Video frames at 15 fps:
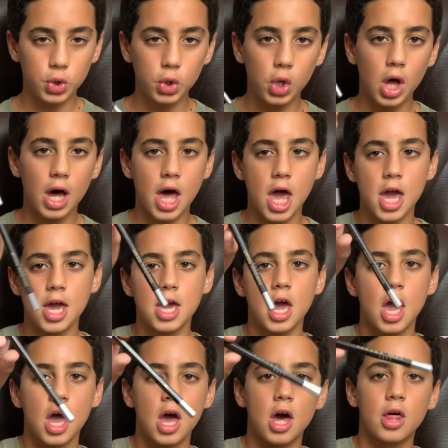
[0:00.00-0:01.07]
I
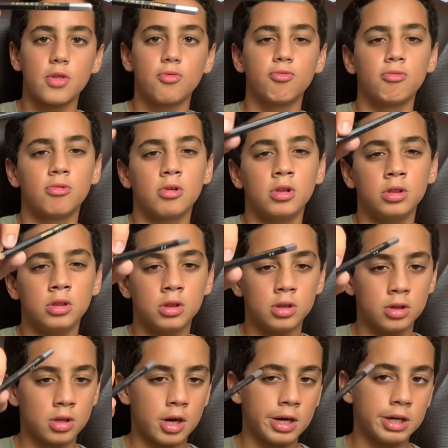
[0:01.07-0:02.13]

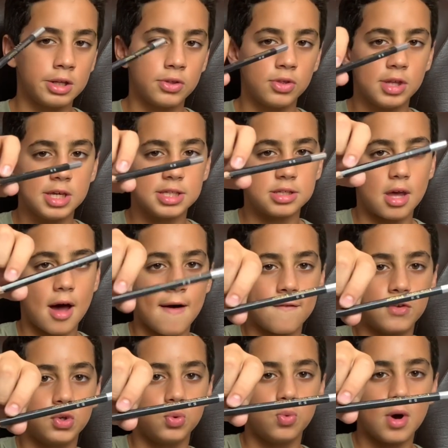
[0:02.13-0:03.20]
like the
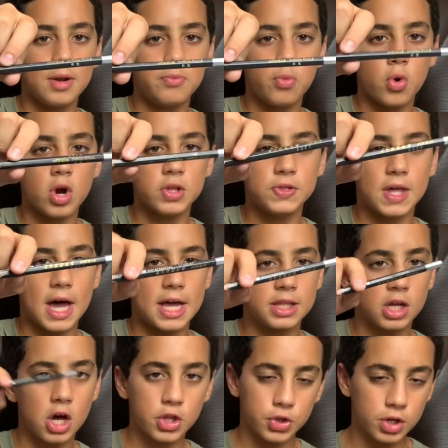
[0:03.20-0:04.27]
soft one more than
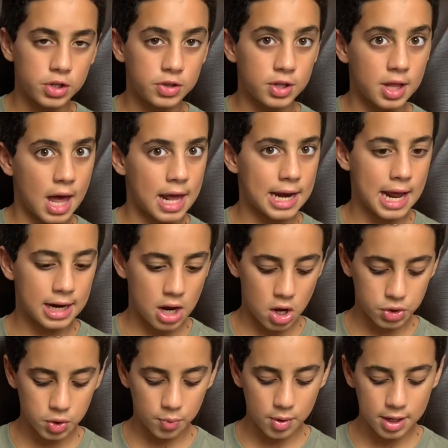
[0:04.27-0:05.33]
any
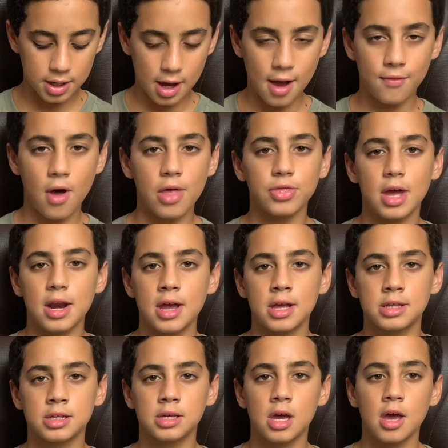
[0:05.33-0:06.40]
other one. I found that it
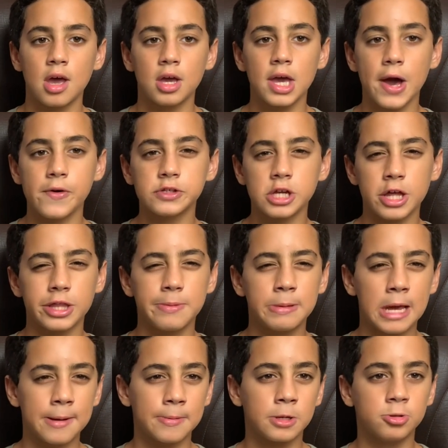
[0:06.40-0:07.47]
goes on the
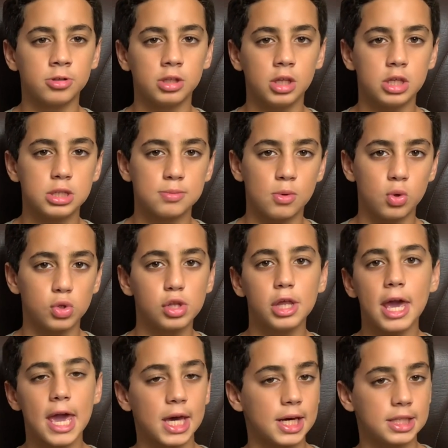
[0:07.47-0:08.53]
paper really smoothly
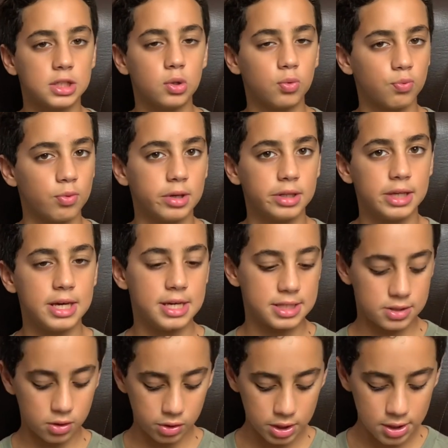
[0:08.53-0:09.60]
and really
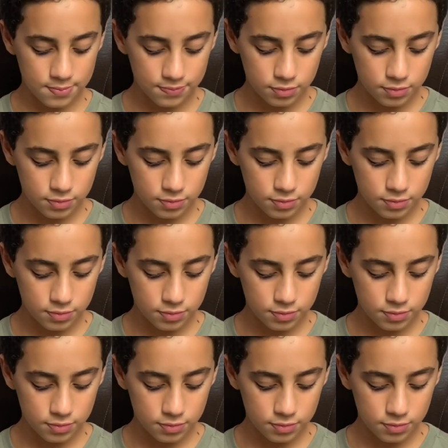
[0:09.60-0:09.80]
easily.